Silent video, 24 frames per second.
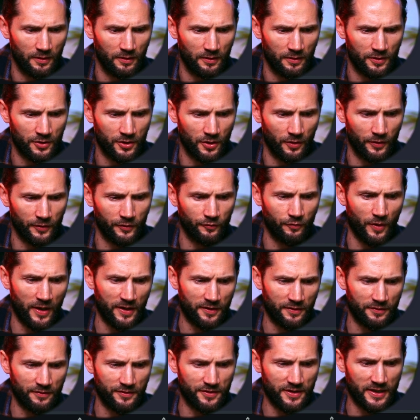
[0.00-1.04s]
so it
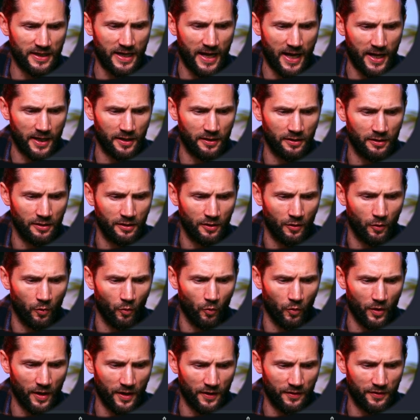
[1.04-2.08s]
renders again
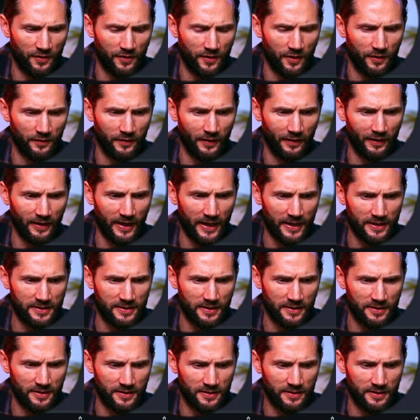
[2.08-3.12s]
with the
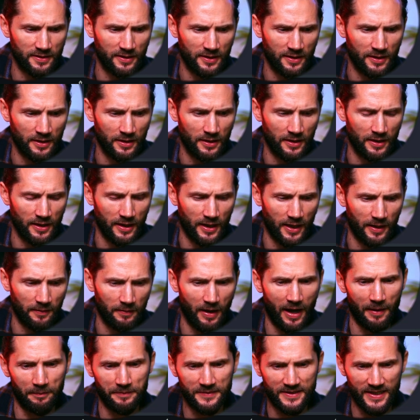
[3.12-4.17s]
latest
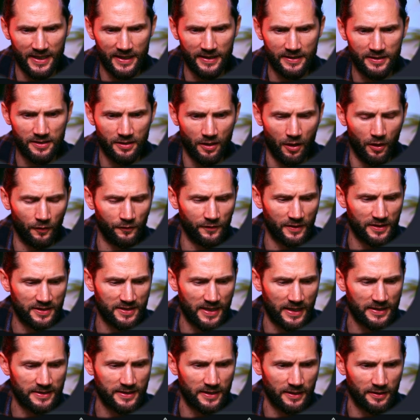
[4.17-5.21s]
updates on the
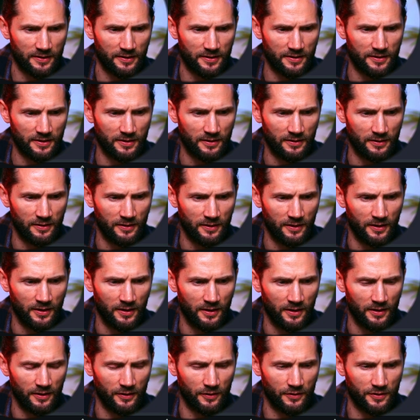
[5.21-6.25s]
settings.
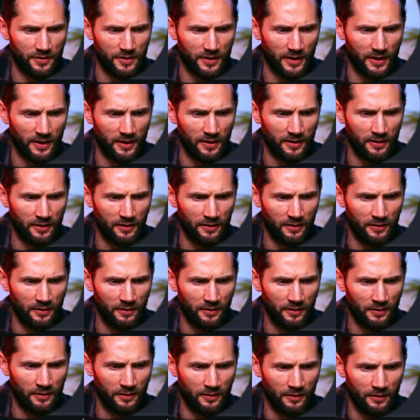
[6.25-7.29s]
You see?
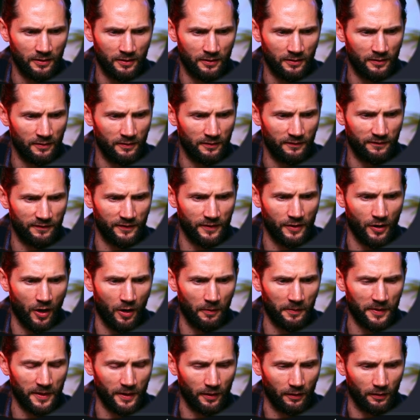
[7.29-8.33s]

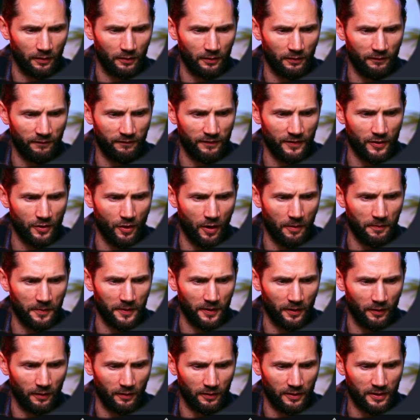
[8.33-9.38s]
Phenomenal.
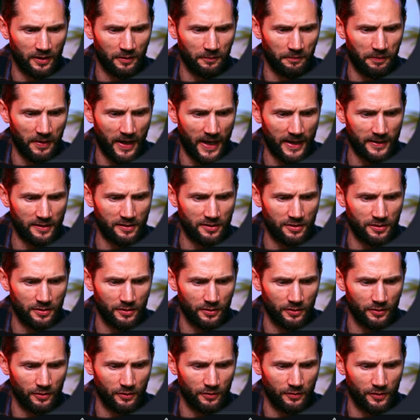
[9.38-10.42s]
Compared
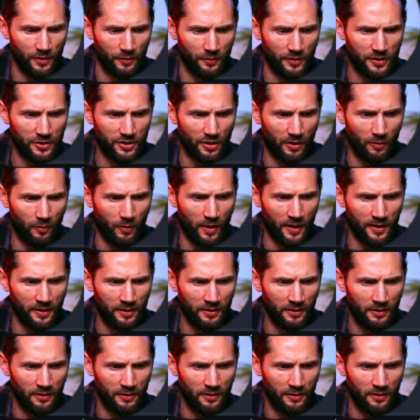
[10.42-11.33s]
to the original one,